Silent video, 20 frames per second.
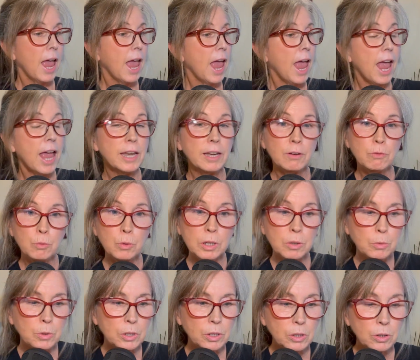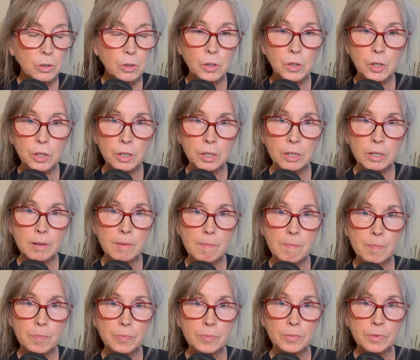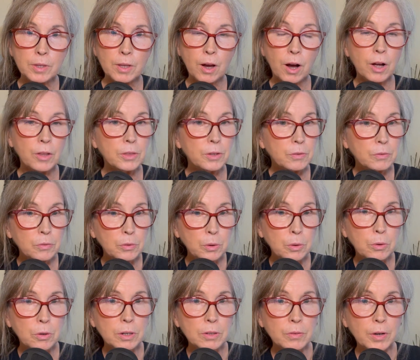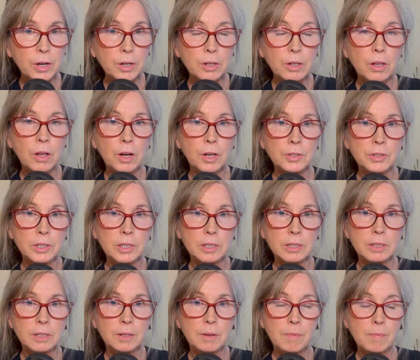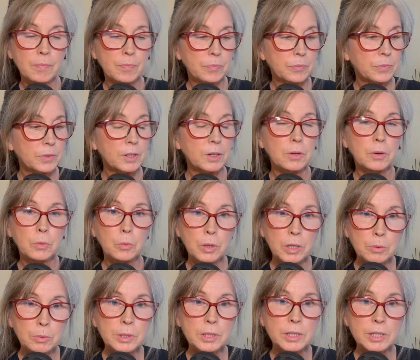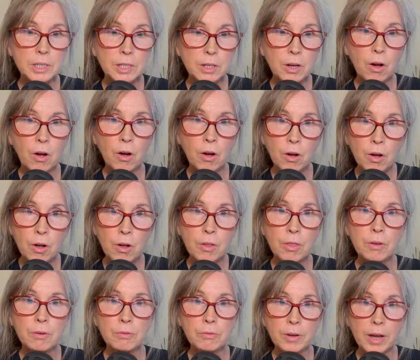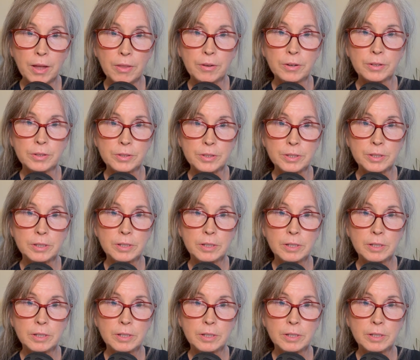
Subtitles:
And if we were to look on the floor of our closet, we would see all the feathers.